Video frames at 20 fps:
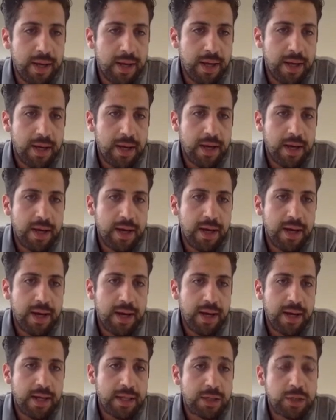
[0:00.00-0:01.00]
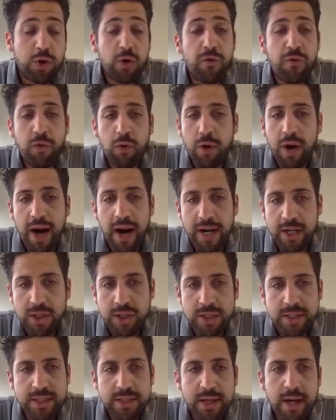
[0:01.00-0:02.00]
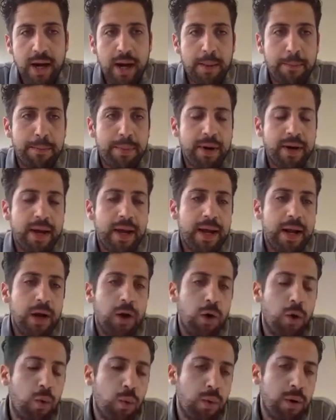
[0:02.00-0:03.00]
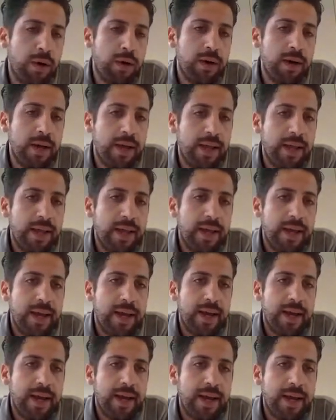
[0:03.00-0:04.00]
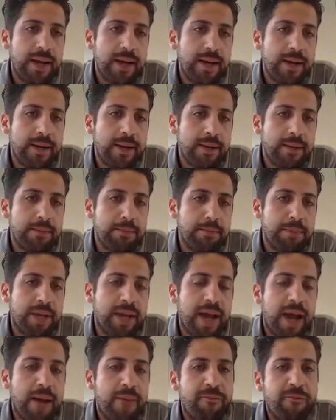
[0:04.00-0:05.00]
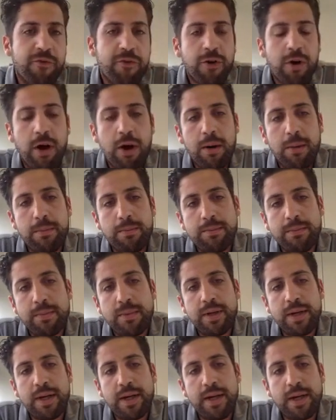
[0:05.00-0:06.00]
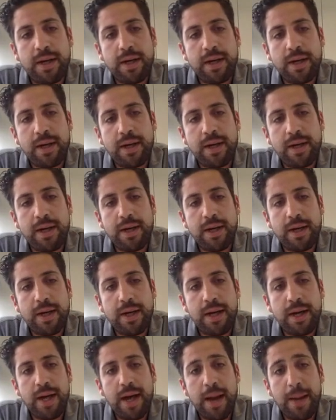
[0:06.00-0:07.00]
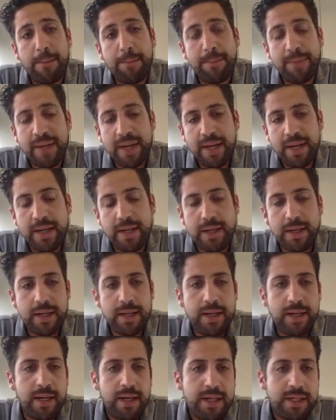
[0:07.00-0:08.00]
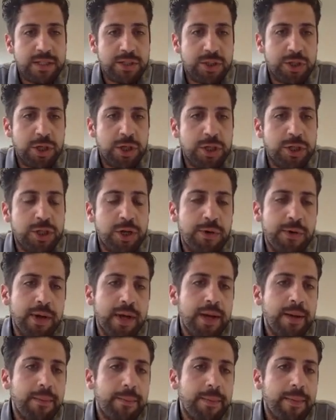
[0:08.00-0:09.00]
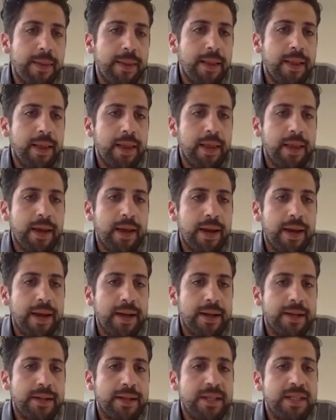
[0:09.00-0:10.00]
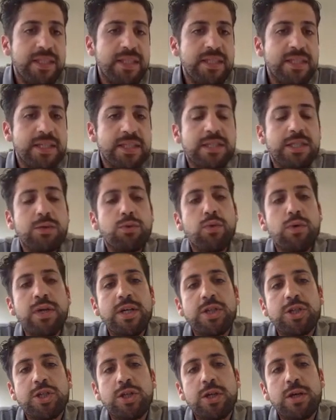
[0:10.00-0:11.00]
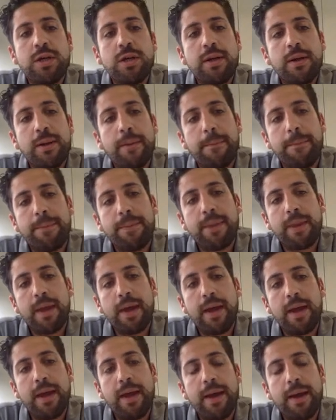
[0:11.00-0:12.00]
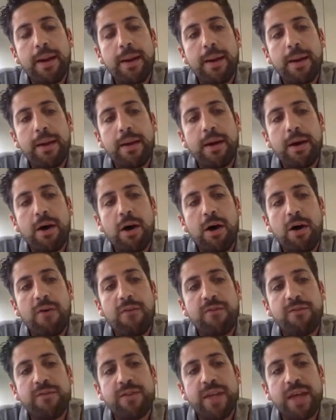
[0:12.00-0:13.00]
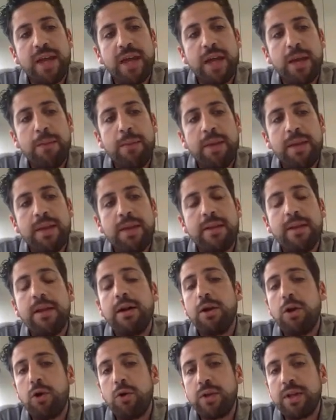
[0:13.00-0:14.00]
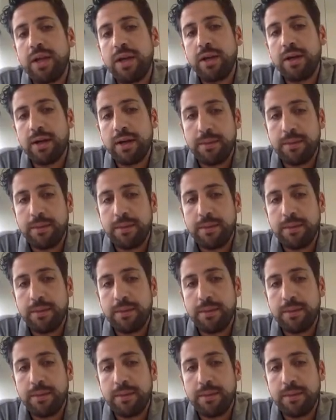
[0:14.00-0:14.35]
2 full arches, upper and lower, and become from a big surgery. And this is the situation of the immediate loading